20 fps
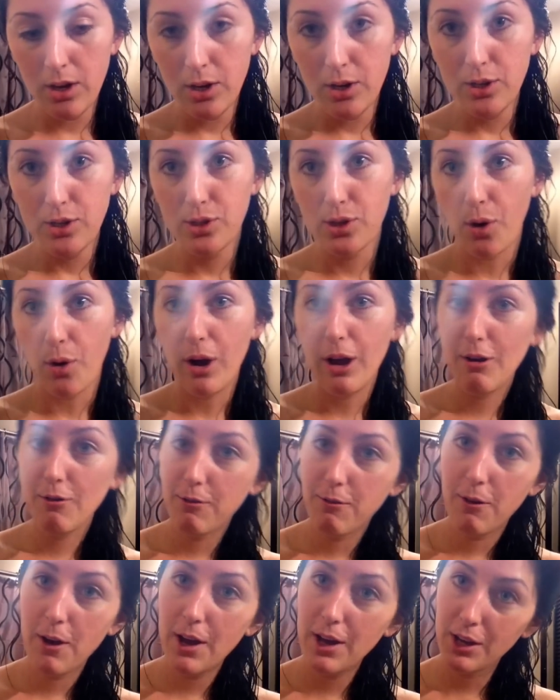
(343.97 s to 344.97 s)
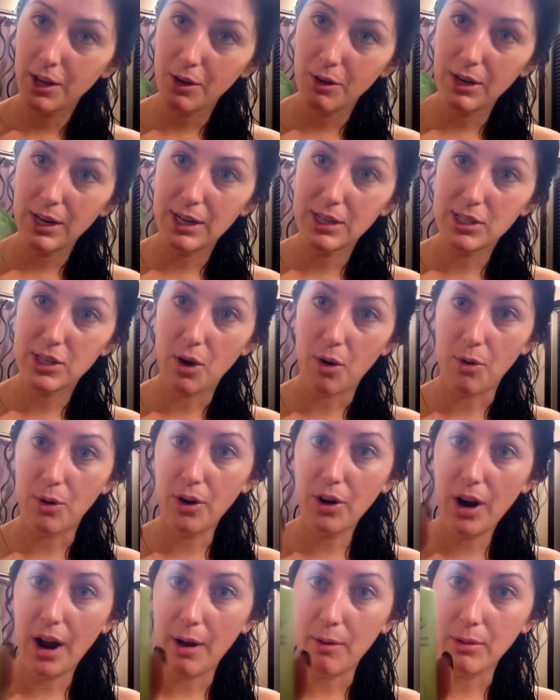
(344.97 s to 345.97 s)
So if you need a
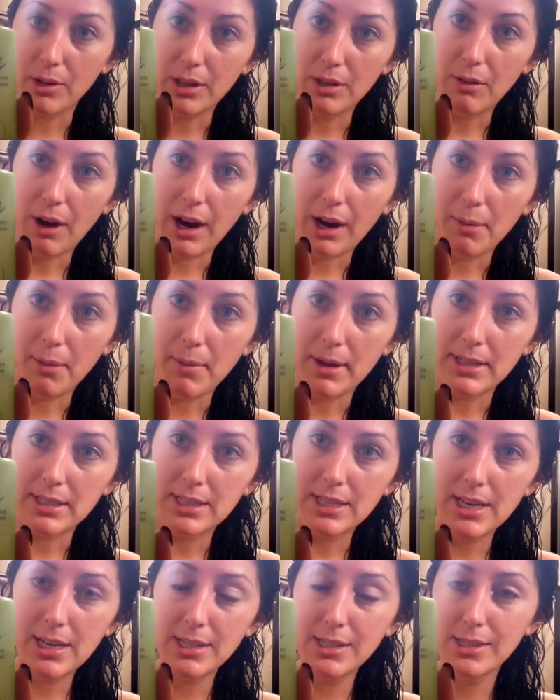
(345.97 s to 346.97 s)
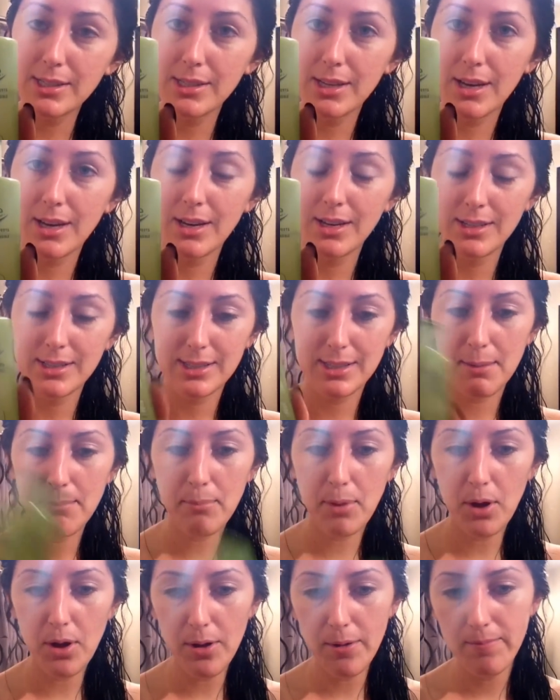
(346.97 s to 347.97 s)
toner, I really recommend this.
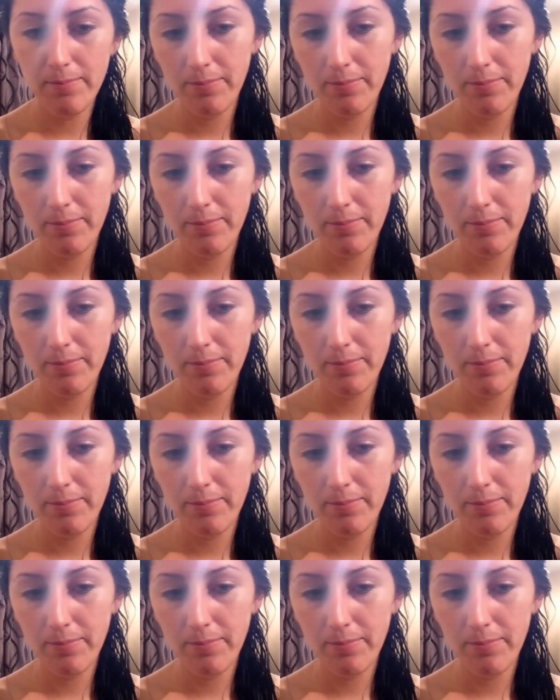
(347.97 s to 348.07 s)
Simple.